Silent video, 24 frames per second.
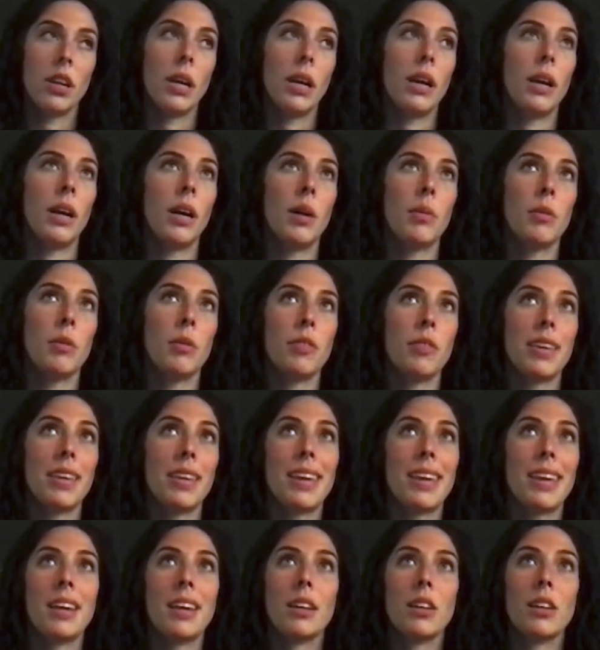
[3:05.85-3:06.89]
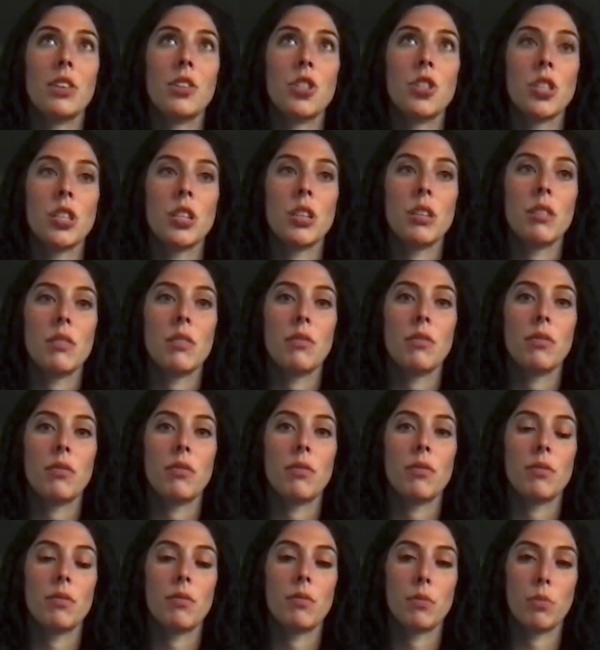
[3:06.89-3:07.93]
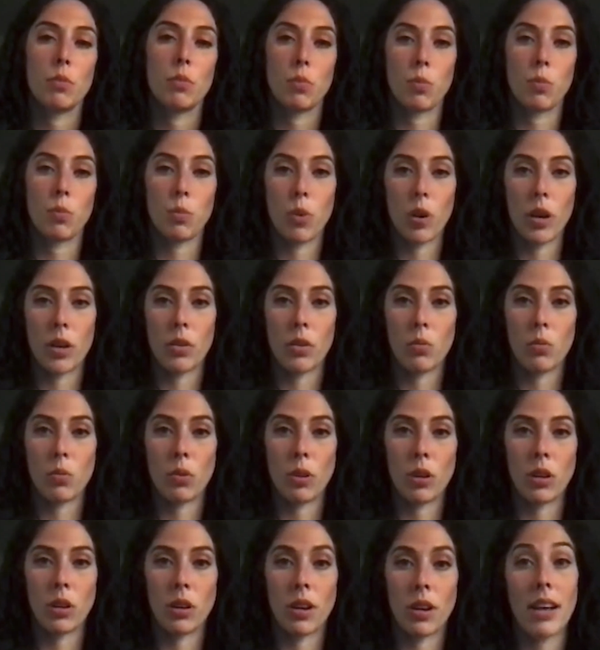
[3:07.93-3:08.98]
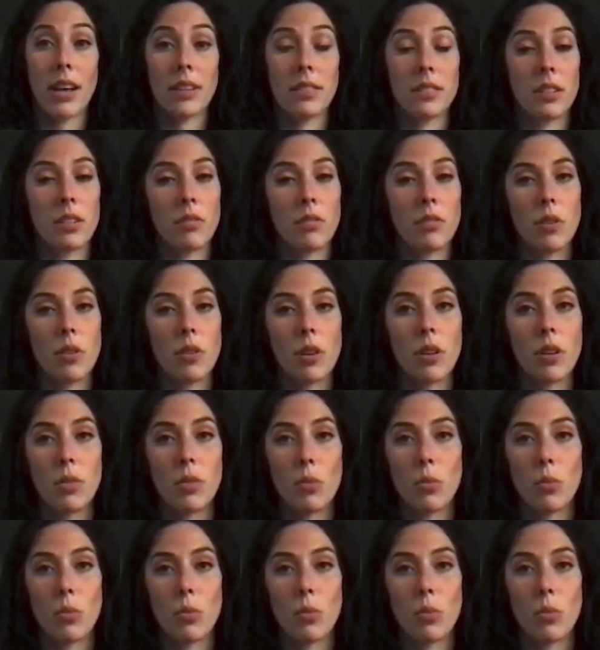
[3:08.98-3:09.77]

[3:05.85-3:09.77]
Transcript: if they can't achieve what we're asking for,